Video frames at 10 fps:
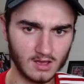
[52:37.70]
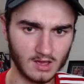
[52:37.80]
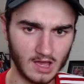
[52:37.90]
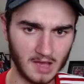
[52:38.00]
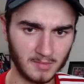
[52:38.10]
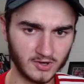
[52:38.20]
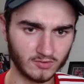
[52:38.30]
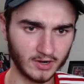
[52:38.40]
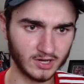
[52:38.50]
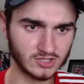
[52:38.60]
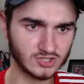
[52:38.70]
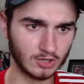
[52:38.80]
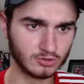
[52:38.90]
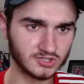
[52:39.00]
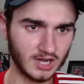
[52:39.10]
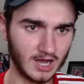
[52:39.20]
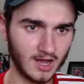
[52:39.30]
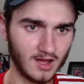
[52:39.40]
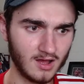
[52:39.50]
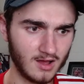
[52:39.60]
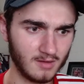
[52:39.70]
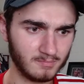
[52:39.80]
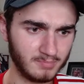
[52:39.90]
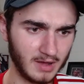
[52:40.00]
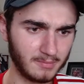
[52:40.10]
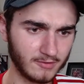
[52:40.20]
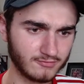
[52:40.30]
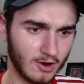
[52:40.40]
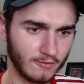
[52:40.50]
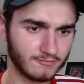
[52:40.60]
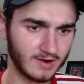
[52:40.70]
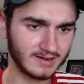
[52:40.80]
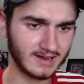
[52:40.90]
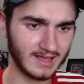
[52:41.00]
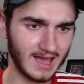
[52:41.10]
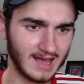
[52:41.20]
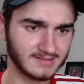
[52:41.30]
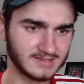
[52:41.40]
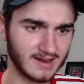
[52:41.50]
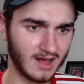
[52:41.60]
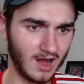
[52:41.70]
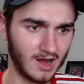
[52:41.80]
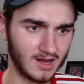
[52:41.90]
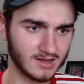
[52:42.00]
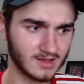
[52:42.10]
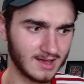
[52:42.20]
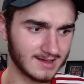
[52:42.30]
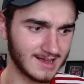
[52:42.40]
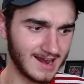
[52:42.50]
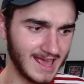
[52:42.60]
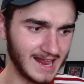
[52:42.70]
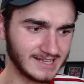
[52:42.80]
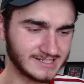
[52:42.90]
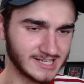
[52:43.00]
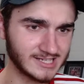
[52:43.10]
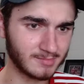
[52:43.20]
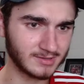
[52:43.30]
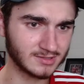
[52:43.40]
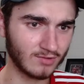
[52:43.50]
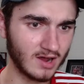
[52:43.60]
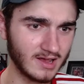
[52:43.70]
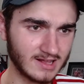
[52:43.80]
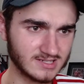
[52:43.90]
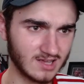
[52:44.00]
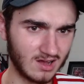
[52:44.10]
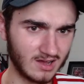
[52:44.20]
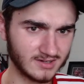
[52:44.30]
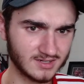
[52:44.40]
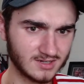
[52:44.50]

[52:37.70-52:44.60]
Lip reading: under Ole Gunnar Solskjaer. But both Ralf Rangnick and Ten Hag clearly sees him as the right-hand side.